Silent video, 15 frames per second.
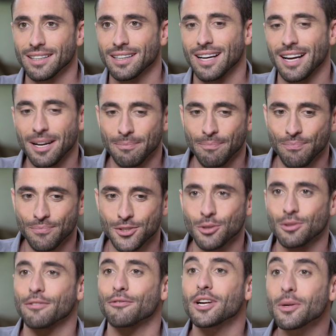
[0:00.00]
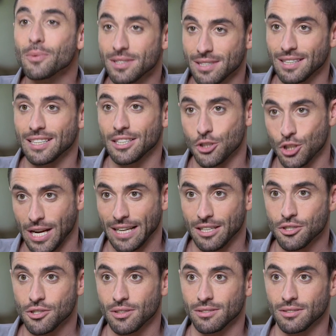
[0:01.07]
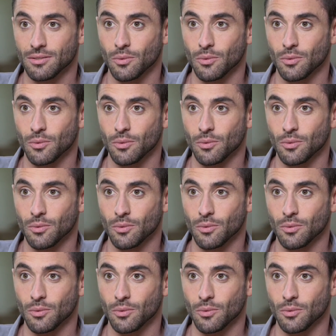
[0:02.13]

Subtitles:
So the frequency did change